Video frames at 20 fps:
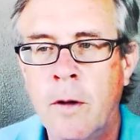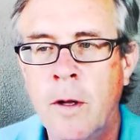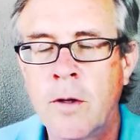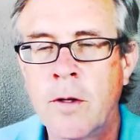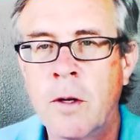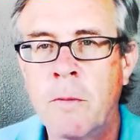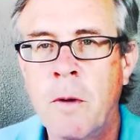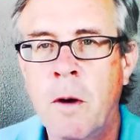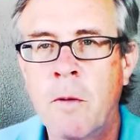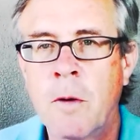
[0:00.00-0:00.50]

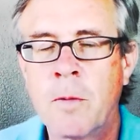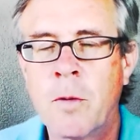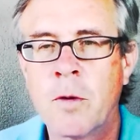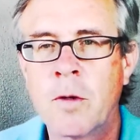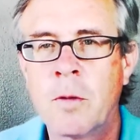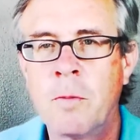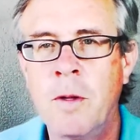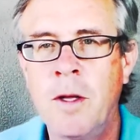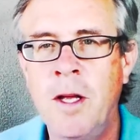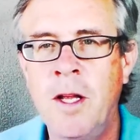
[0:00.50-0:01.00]
That somehow we're
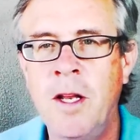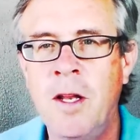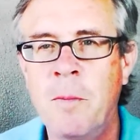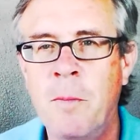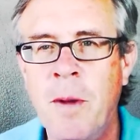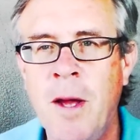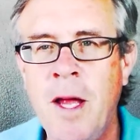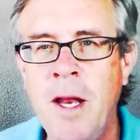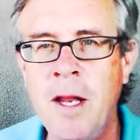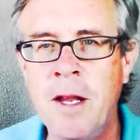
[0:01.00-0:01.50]
supposed to be
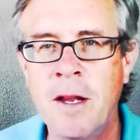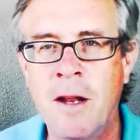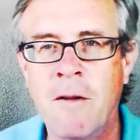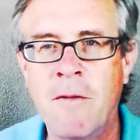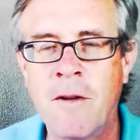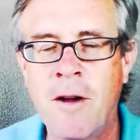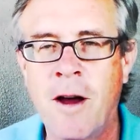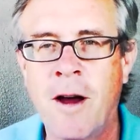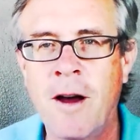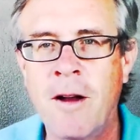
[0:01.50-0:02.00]
independent
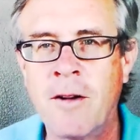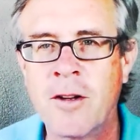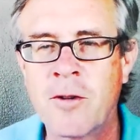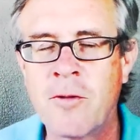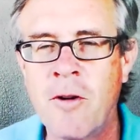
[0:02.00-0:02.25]
of God,